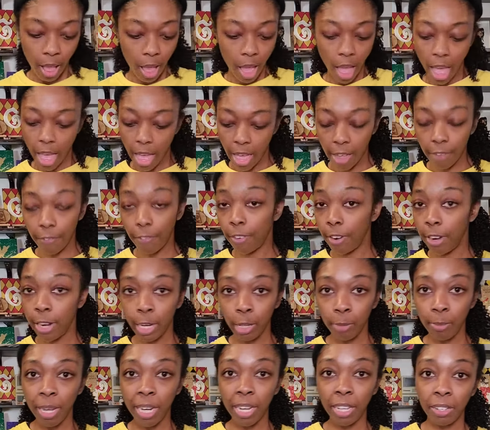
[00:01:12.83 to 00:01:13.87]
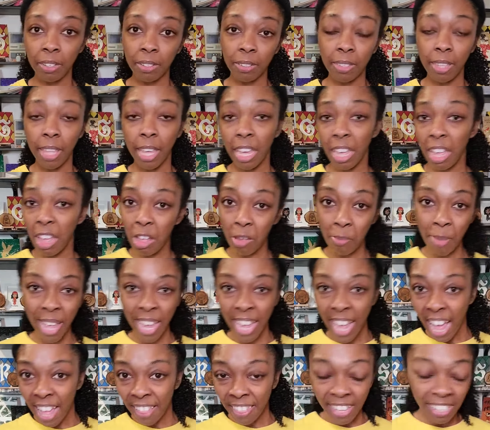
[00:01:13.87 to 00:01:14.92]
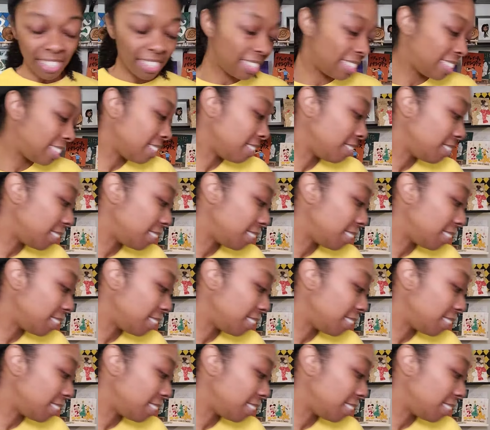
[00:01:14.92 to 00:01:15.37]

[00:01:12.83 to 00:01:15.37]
And for anybody who's like, oh my God, that's so